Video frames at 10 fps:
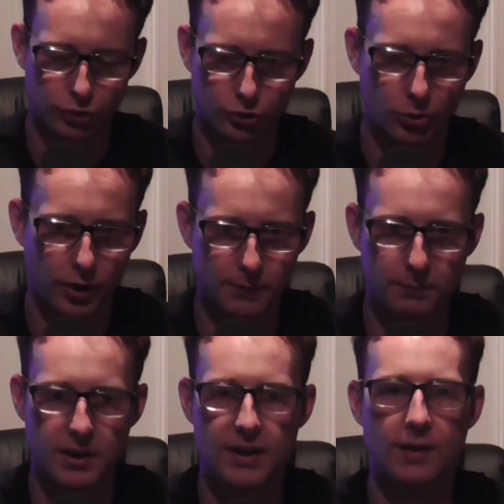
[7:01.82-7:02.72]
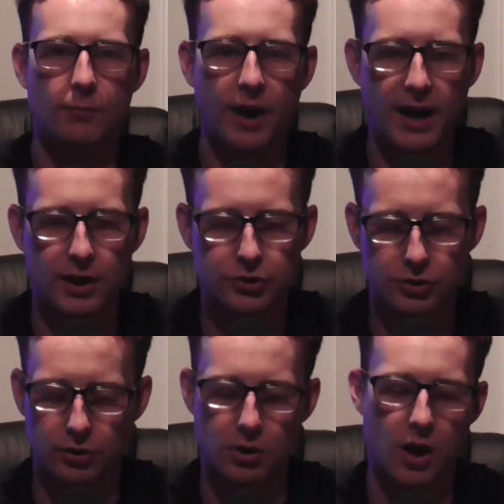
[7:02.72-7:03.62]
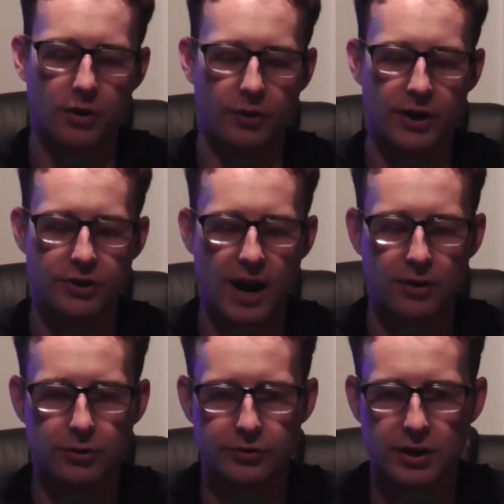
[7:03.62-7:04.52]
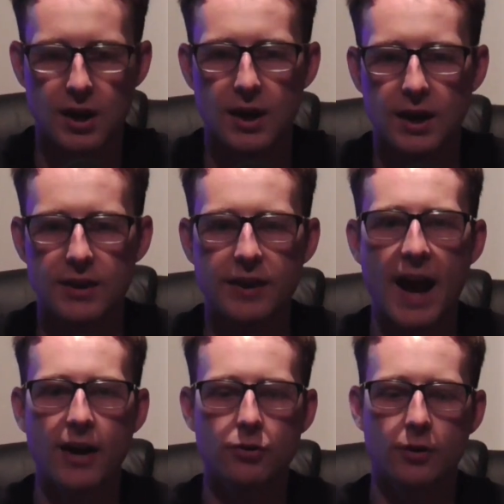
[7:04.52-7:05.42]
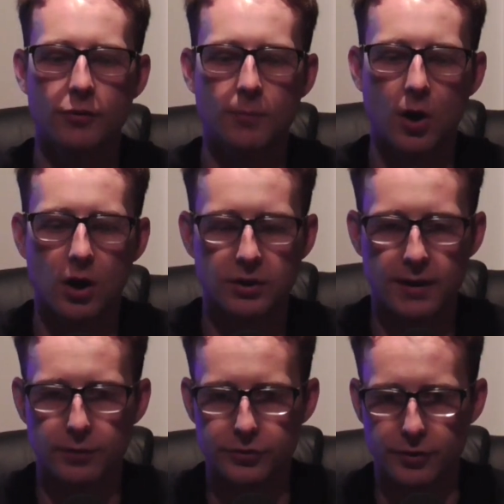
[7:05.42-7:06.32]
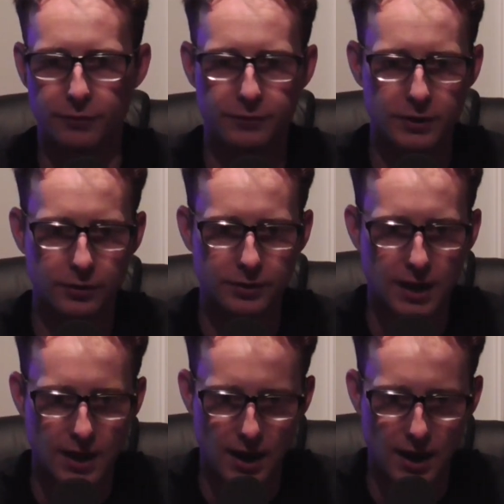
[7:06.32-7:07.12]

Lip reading: short, medium range, the long range accuracy. He's accurate from all levels of the field.